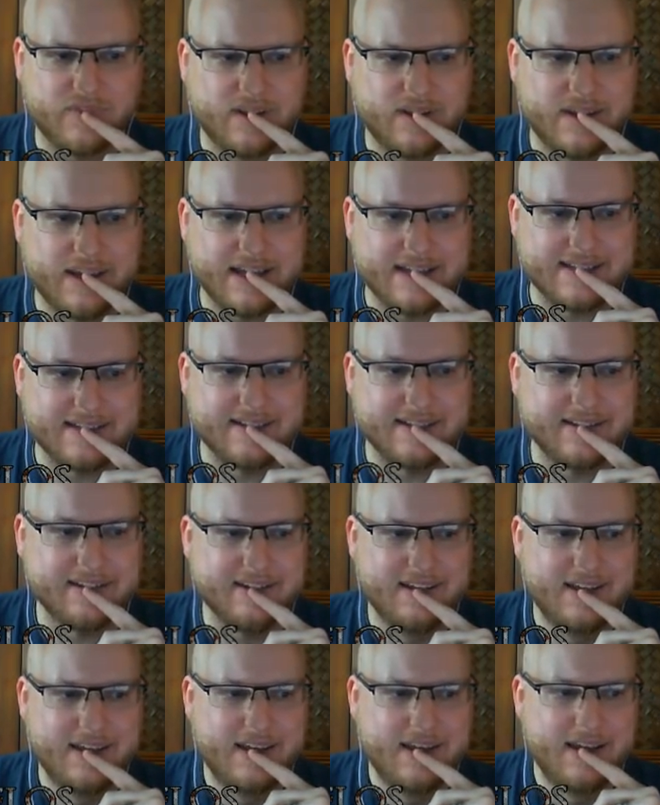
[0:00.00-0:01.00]
Excellent.
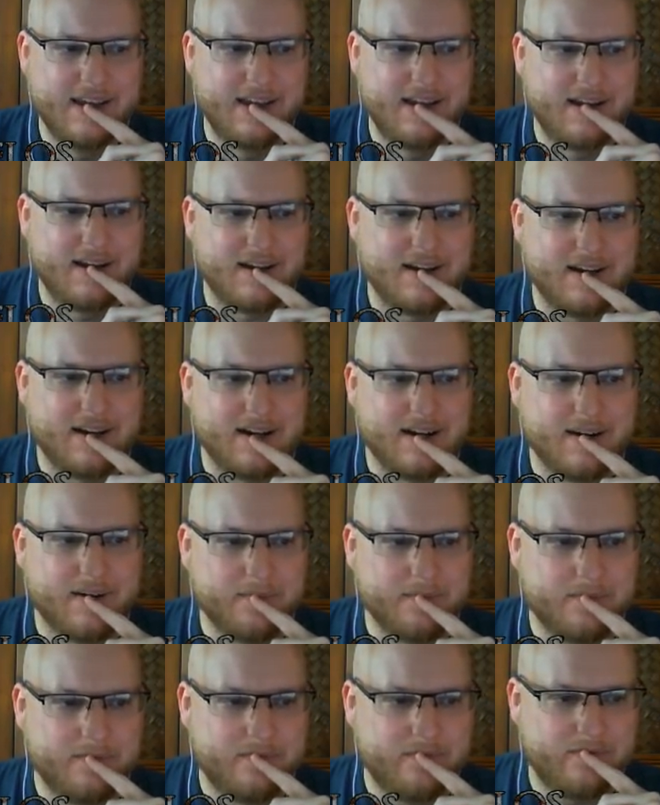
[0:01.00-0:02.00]

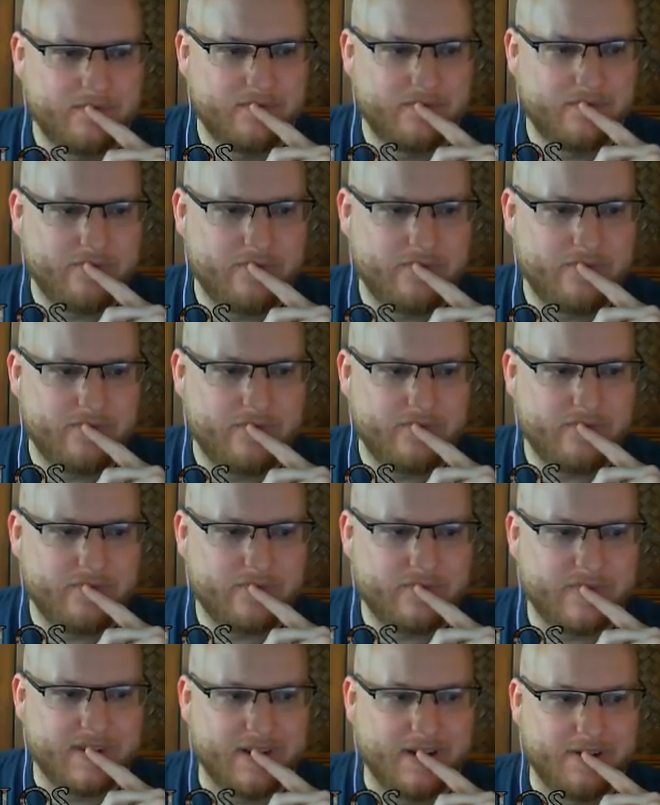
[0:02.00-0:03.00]
That's
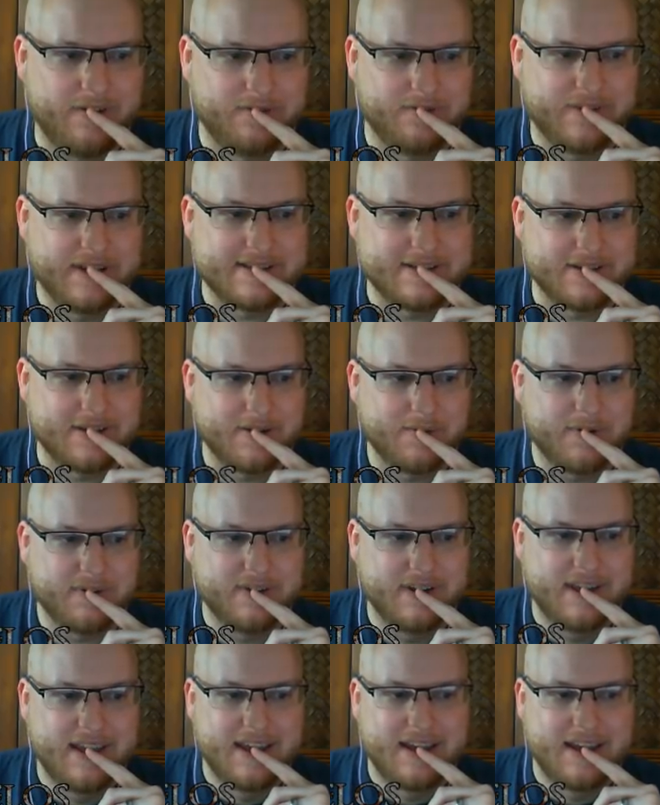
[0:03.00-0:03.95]
a good one.